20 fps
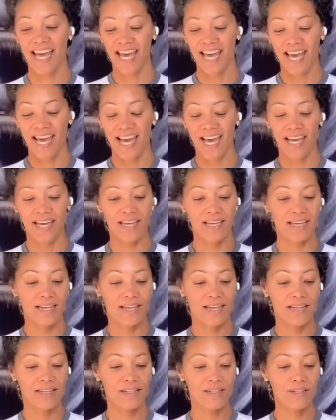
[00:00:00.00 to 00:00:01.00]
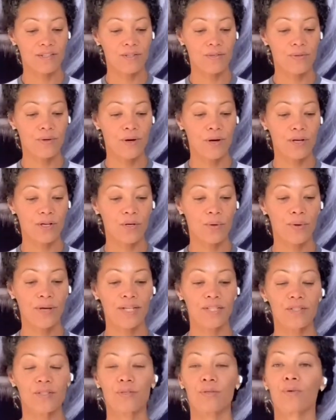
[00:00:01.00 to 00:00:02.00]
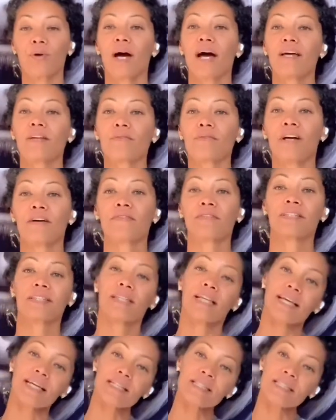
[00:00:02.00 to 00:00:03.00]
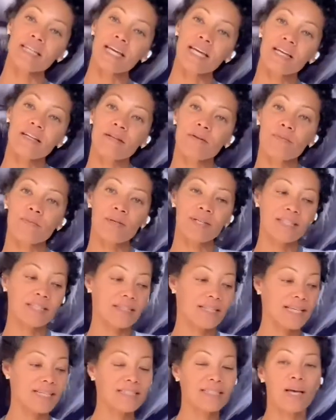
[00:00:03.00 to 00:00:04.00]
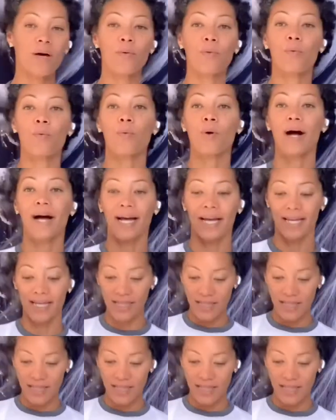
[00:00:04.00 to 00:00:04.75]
And you are going to unravel the legs and bring the legs out wide.